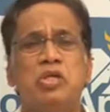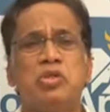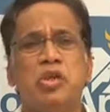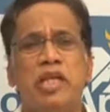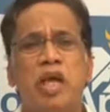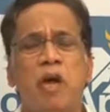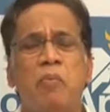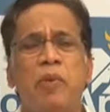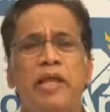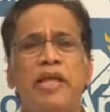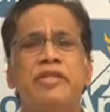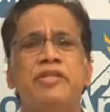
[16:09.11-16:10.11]
So the
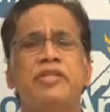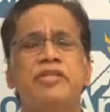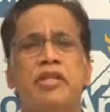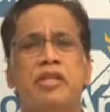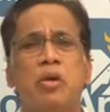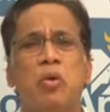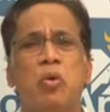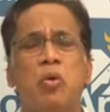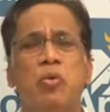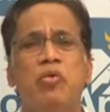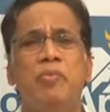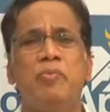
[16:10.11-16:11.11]
complications on the
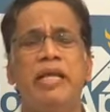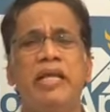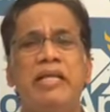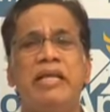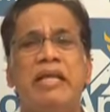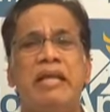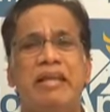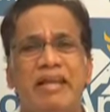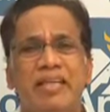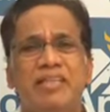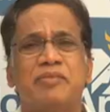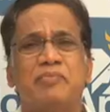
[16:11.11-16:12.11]
whole will be
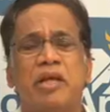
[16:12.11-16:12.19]
less,